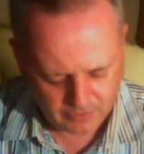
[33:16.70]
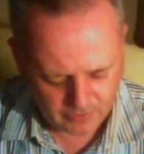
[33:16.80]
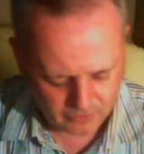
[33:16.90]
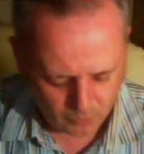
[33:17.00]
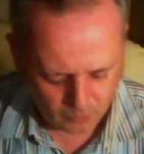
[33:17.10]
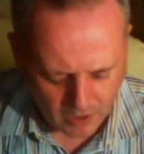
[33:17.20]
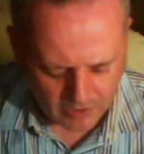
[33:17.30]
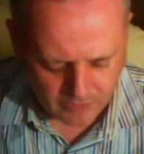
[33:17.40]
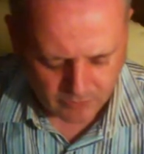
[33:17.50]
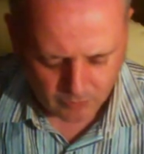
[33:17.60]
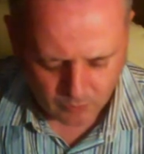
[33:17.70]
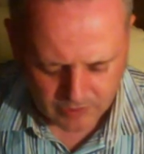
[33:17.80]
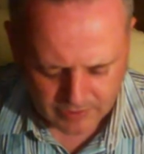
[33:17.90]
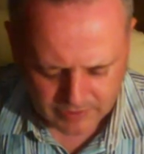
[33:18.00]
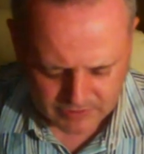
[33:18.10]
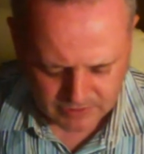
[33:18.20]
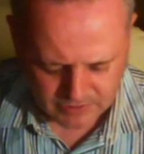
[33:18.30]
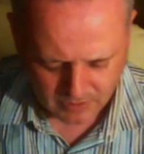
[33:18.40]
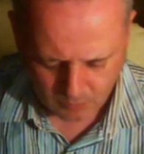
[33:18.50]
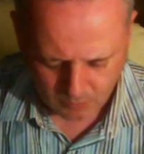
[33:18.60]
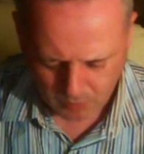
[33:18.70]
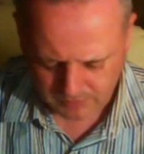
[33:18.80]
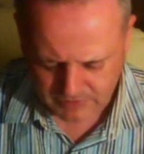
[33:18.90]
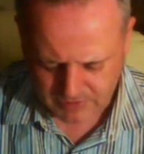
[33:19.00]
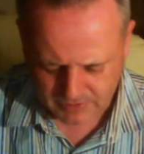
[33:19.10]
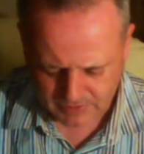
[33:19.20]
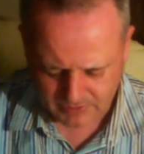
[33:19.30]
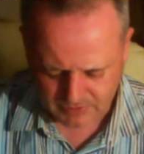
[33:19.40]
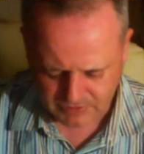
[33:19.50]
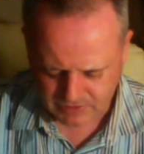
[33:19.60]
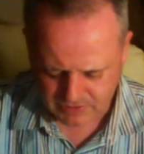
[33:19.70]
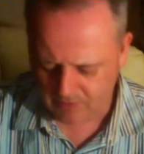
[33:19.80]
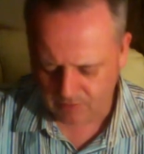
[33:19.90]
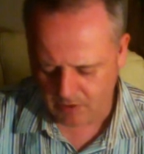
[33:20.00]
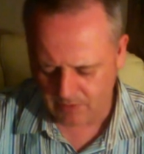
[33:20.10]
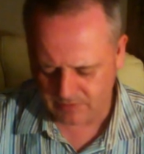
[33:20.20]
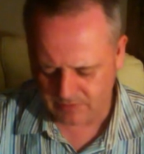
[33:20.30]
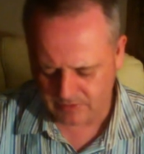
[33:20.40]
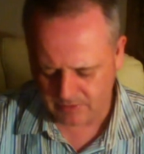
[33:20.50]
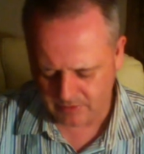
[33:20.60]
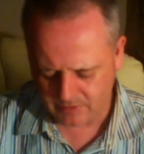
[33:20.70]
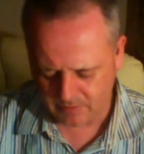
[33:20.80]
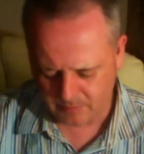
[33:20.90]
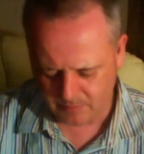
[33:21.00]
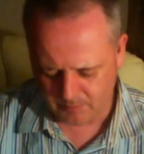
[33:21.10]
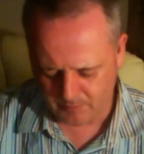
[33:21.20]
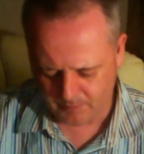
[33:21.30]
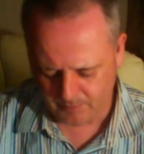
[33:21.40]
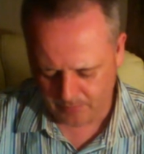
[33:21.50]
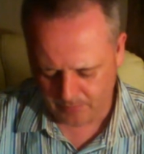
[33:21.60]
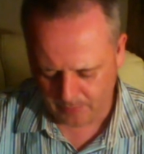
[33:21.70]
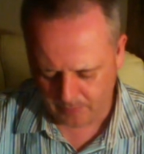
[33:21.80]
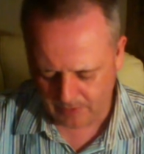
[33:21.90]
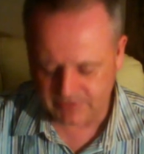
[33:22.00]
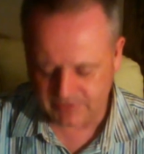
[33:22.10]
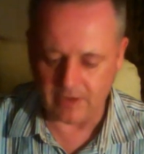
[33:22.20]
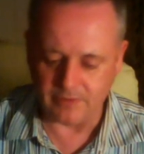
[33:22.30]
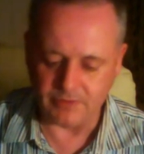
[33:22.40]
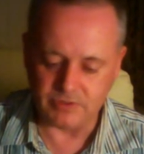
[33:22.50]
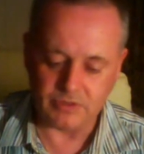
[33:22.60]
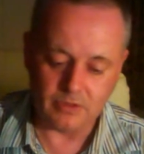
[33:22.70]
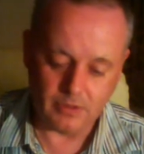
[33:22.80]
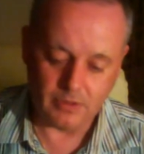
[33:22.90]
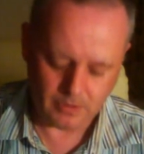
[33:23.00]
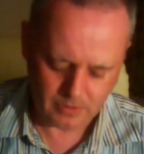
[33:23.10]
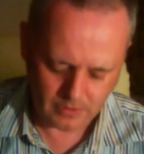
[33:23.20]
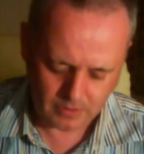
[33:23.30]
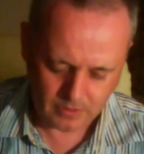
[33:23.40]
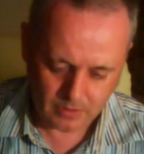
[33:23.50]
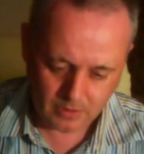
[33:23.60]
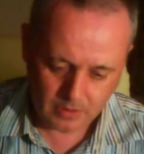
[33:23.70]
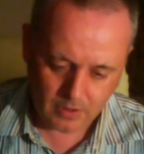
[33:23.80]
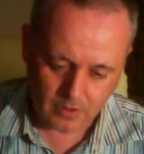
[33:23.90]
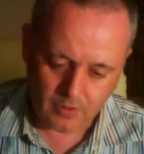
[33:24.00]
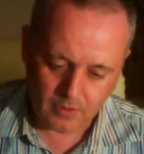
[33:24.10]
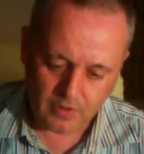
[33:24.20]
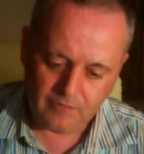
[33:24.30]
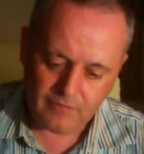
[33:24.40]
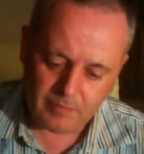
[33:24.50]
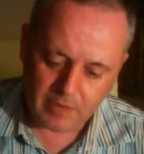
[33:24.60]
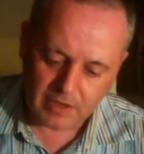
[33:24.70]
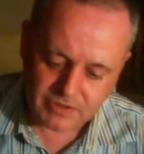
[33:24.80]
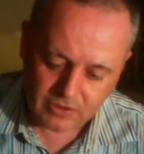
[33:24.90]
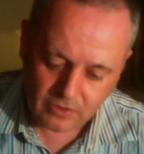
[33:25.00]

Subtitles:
The wagrant winds, a waltz, Zara round, the pilt downs, and on every blasted